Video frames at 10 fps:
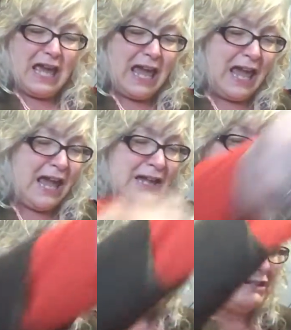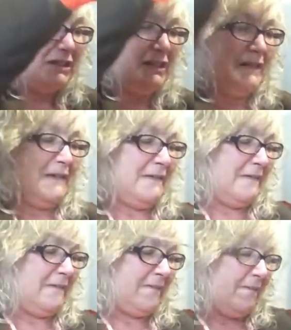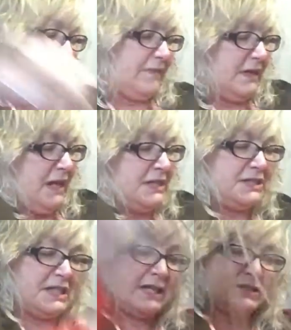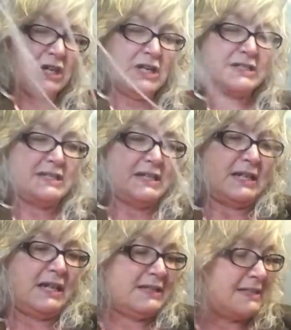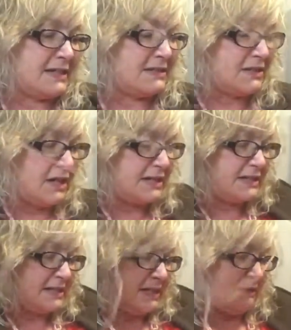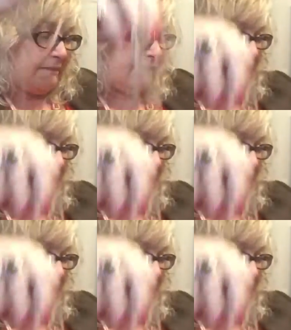And it's exhausting. It's exhausting.